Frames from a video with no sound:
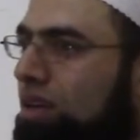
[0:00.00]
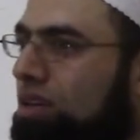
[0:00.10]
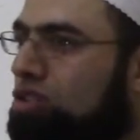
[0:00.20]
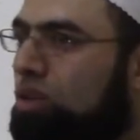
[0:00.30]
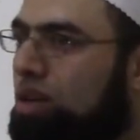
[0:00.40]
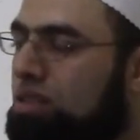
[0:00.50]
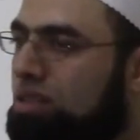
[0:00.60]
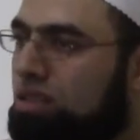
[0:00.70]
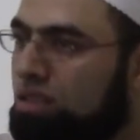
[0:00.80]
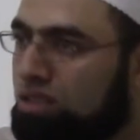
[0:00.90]
So
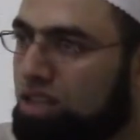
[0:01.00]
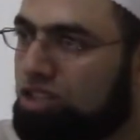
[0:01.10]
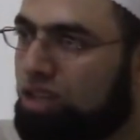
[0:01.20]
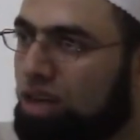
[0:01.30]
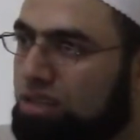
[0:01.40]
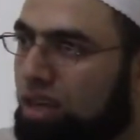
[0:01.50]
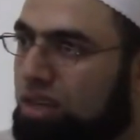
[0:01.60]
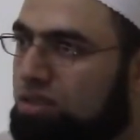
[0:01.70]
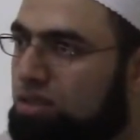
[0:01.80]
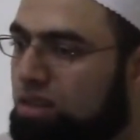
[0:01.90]
he's teaching us a
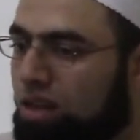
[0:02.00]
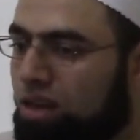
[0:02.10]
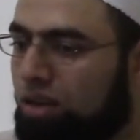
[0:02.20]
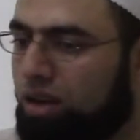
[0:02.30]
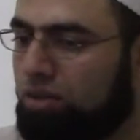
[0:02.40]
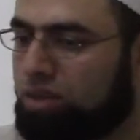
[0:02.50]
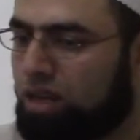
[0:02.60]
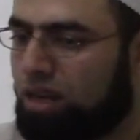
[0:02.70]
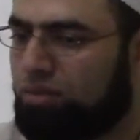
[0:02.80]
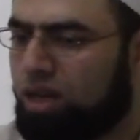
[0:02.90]
lesson, sallallahu alaihi
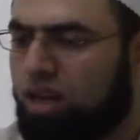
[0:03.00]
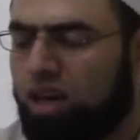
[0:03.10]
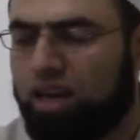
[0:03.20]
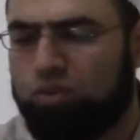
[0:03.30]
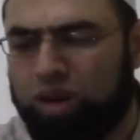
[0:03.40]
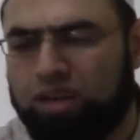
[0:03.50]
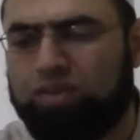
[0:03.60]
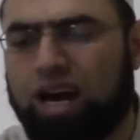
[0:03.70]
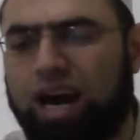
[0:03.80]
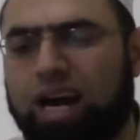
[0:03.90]
wasallam. In one
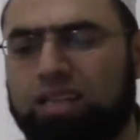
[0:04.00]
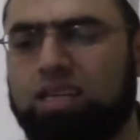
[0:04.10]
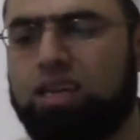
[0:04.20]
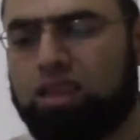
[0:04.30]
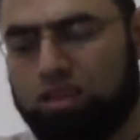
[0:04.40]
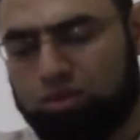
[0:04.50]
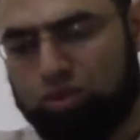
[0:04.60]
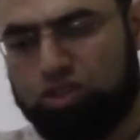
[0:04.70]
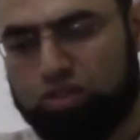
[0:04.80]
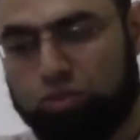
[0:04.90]
of the hadith,
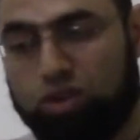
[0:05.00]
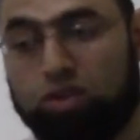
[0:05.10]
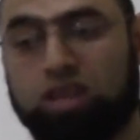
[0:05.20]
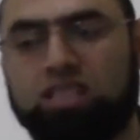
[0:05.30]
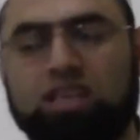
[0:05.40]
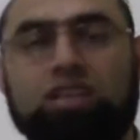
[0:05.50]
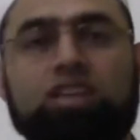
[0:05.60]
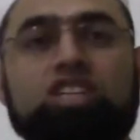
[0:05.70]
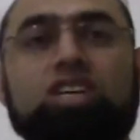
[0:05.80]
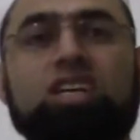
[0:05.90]
which is more authentic
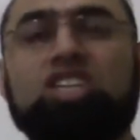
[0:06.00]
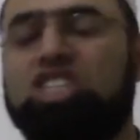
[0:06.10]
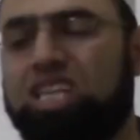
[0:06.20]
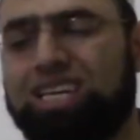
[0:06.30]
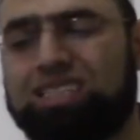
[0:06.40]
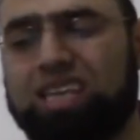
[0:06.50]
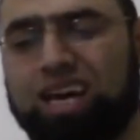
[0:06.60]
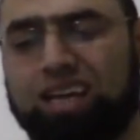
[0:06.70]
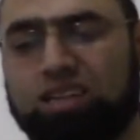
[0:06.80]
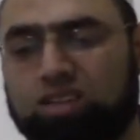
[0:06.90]
narration, she
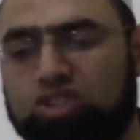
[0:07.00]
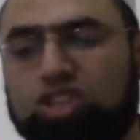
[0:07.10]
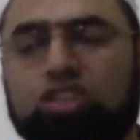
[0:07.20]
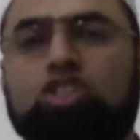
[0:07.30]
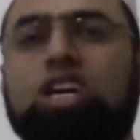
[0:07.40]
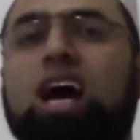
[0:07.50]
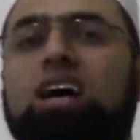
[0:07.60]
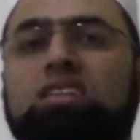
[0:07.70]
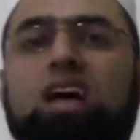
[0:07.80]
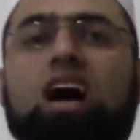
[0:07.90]
said she
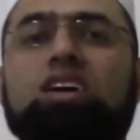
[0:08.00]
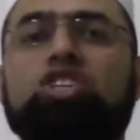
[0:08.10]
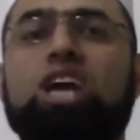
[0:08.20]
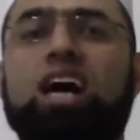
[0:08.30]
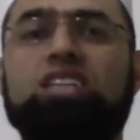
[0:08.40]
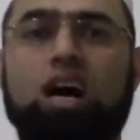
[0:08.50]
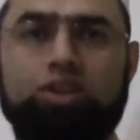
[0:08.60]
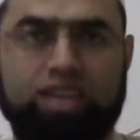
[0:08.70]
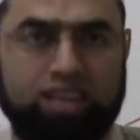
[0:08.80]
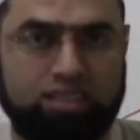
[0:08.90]
had
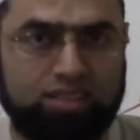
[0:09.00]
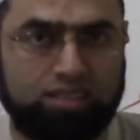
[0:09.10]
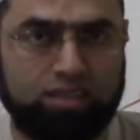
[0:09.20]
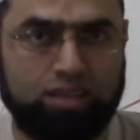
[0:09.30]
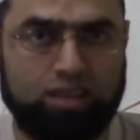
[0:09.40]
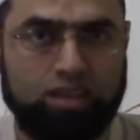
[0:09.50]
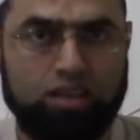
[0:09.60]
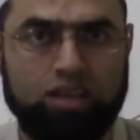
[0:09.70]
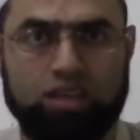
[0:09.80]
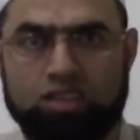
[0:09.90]
arrogance.
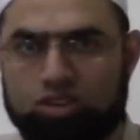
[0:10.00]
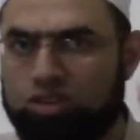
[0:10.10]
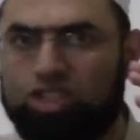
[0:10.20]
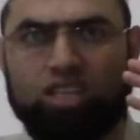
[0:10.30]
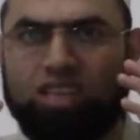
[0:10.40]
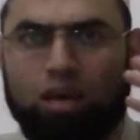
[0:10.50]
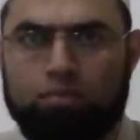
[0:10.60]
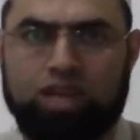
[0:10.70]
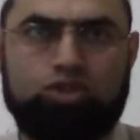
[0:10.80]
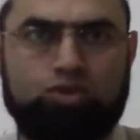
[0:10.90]
So she's
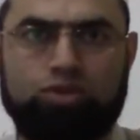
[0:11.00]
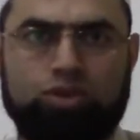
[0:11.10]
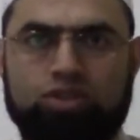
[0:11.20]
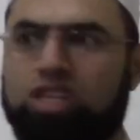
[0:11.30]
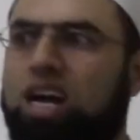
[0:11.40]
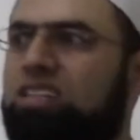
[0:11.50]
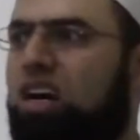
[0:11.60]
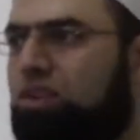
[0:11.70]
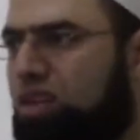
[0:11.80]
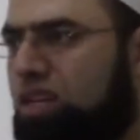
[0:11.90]
immature. She had
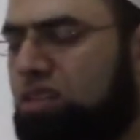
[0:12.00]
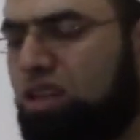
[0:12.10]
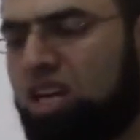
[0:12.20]
arrogance.